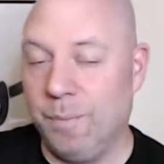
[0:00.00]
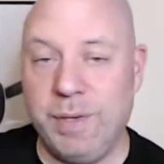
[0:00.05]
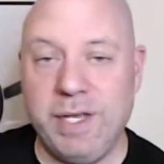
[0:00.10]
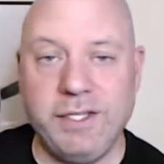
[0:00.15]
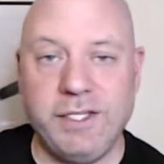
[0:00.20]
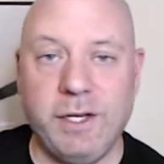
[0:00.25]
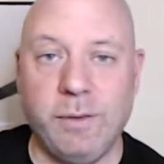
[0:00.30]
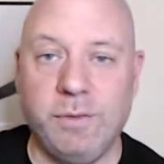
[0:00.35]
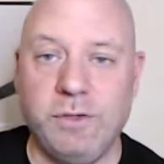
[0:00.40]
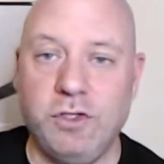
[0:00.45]

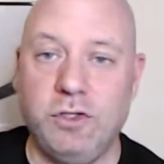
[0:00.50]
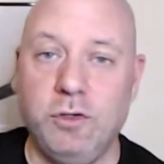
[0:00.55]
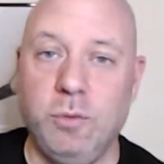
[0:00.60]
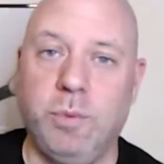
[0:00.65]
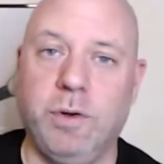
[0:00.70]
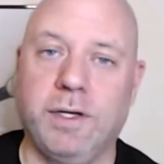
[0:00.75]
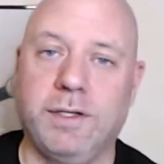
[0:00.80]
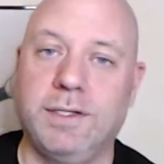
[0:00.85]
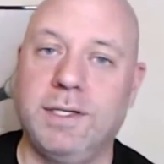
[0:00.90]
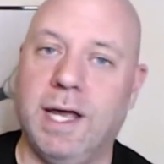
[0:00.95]
PJ was super
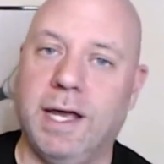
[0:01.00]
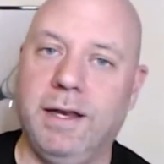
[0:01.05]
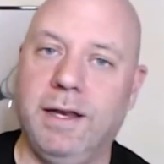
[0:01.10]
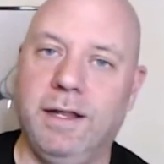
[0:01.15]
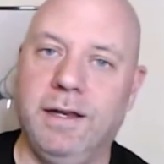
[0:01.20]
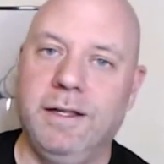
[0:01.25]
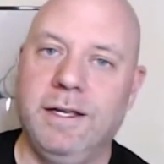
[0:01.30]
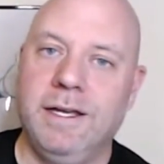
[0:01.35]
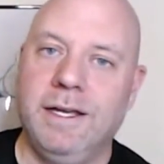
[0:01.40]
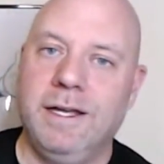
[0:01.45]

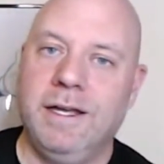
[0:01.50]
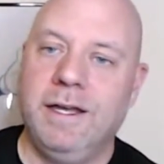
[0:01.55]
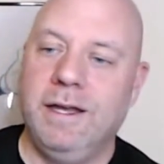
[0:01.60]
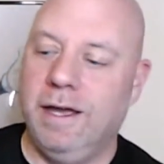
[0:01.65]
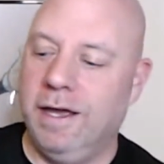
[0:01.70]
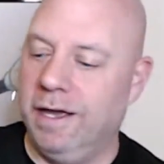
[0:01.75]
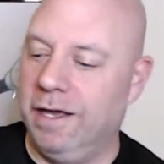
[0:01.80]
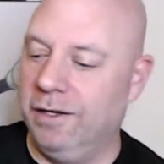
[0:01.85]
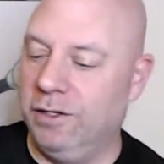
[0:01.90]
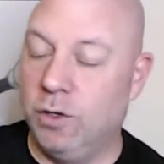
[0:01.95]
excited.
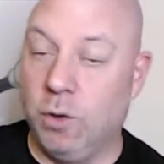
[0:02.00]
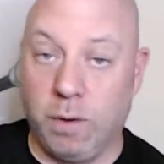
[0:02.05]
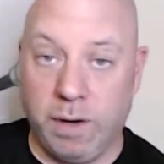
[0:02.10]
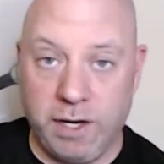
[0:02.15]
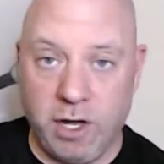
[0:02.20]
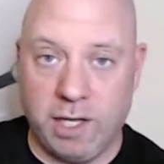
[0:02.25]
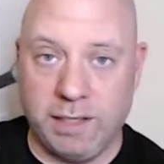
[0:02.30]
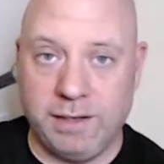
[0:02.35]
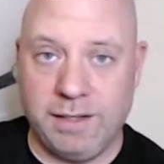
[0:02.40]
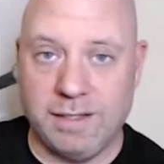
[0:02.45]
And Corey
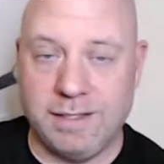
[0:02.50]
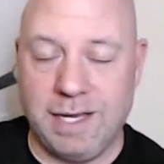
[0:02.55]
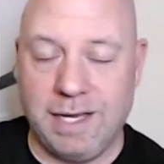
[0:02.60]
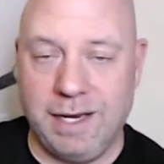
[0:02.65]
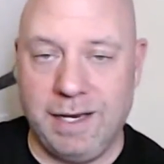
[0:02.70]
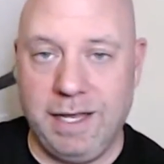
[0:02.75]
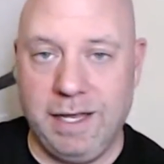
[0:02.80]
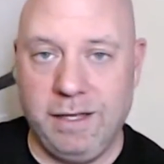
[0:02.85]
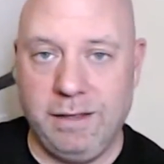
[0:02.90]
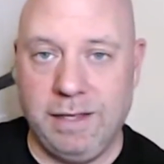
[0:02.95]
got the set.
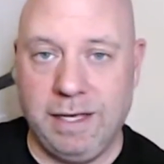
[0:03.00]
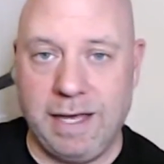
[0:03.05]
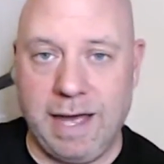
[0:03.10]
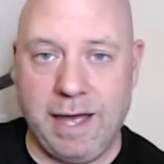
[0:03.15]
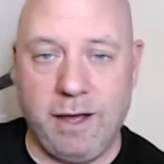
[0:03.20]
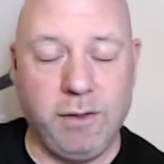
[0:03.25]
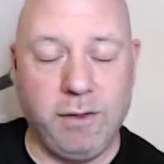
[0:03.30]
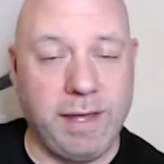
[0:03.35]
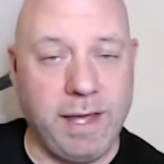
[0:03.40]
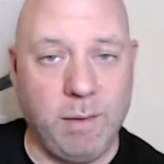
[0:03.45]
The
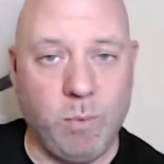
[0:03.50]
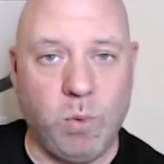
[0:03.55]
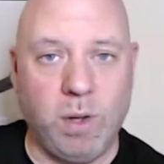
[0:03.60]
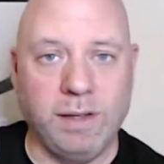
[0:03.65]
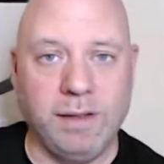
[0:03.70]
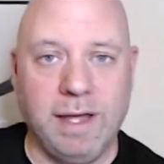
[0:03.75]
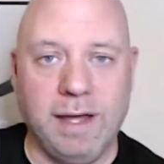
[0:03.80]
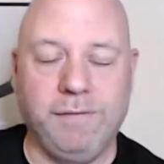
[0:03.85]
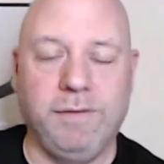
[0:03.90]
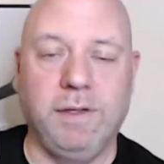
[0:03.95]
guy only had
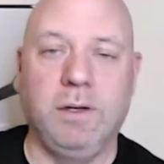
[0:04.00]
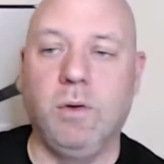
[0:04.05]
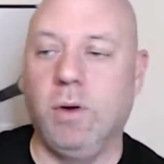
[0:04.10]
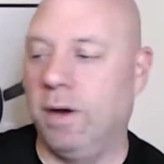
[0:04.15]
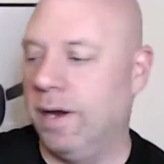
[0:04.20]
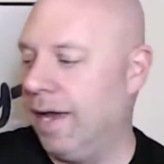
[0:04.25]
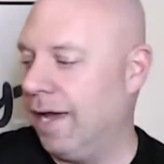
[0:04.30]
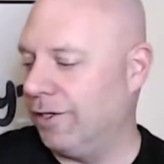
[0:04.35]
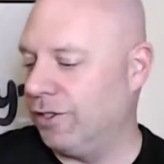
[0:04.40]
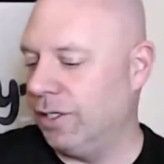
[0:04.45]
one left, and
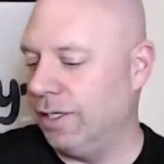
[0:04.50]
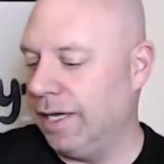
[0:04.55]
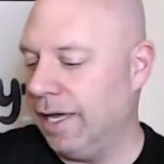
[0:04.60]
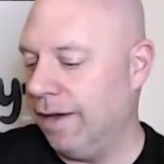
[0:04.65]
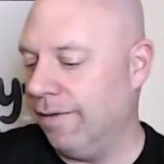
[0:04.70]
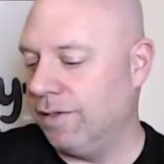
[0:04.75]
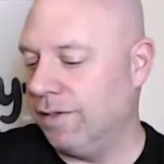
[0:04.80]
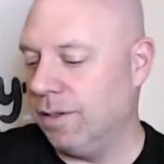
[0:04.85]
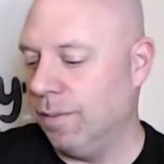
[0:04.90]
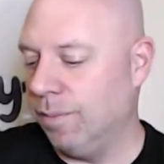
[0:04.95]
Corey actually
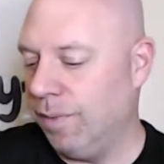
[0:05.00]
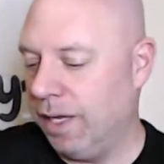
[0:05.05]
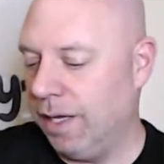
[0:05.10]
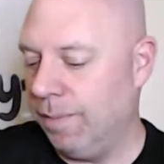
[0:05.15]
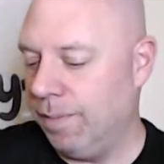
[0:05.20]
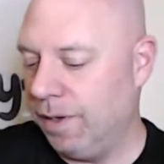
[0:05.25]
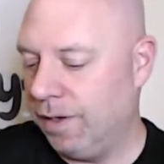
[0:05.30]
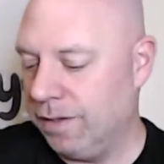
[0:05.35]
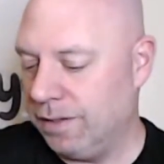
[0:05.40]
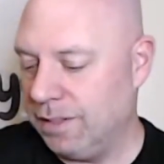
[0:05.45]
gave it to me
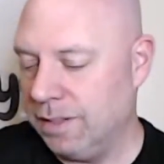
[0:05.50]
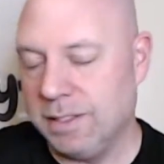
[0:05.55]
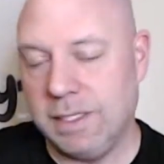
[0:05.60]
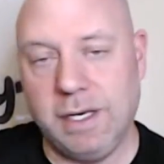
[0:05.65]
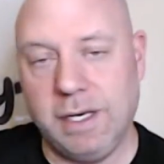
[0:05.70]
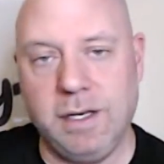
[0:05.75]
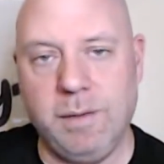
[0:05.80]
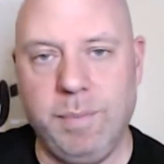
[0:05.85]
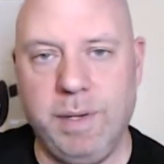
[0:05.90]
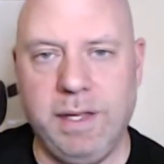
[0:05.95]
because he
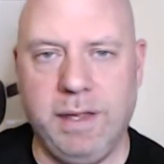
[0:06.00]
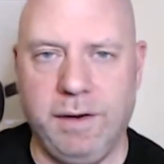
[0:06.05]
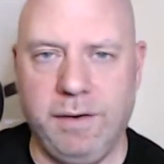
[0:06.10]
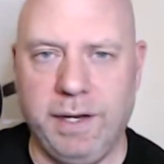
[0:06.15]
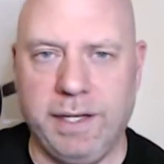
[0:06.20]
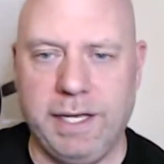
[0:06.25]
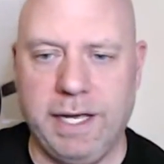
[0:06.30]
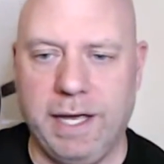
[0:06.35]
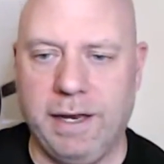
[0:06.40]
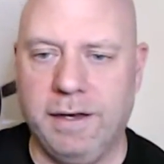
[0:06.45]
said he'd be there
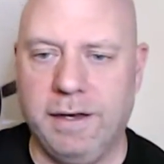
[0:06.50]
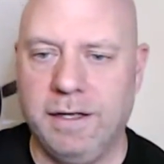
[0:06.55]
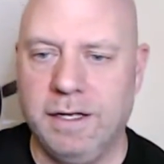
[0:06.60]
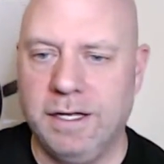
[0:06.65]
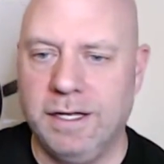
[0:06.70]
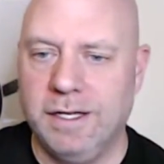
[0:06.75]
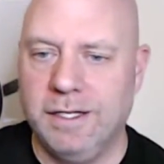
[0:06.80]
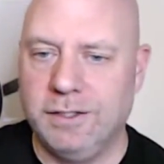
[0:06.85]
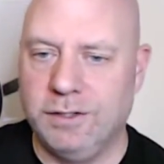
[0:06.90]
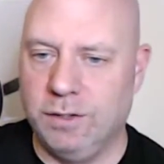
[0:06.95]
again.
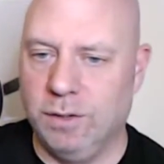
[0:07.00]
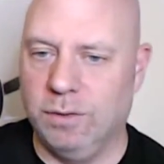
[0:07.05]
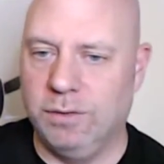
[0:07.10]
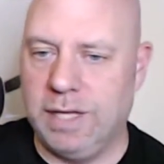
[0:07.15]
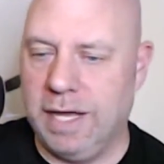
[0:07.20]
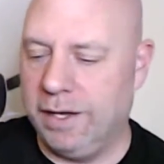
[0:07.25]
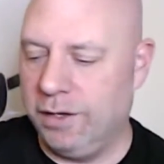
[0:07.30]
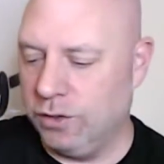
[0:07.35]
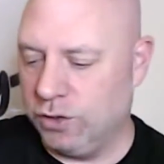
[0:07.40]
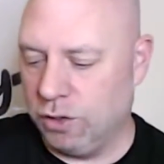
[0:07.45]
So
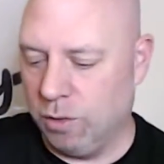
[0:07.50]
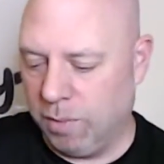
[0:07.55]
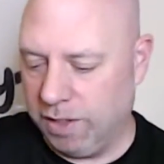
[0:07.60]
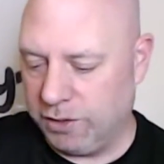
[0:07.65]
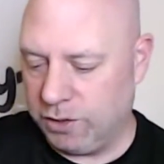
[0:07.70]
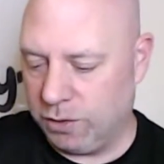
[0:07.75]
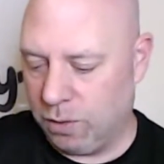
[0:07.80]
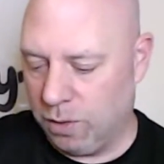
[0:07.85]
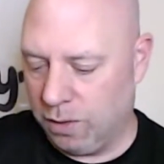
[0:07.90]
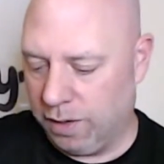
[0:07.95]
thank you so
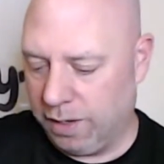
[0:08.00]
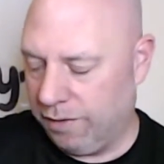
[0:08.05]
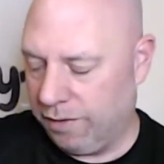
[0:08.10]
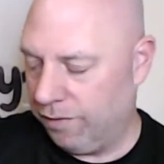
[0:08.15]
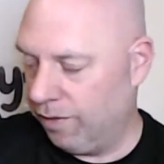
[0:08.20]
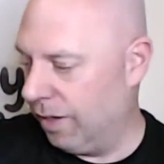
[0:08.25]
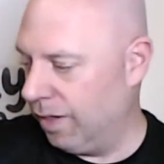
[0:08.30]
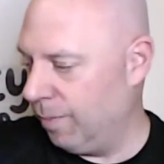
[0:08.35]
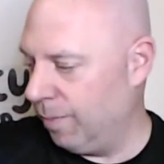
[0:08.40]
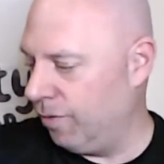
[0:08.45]
much, Corey. I
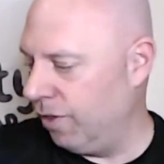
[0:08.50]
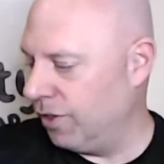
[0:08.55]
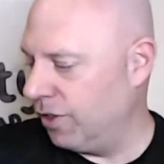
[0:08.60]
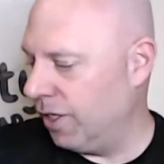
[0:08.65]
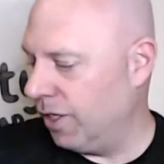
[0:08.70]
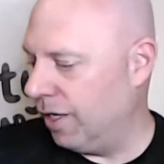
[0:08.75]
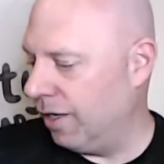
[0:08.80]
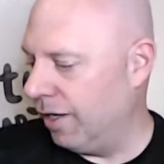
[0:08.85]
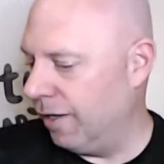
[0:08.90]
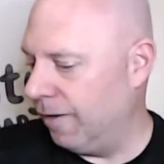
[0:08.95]
really
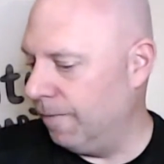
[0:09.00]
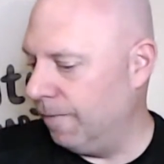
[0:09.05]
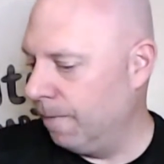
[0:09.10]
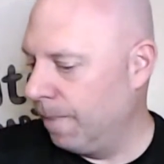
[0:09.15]
appreciate it.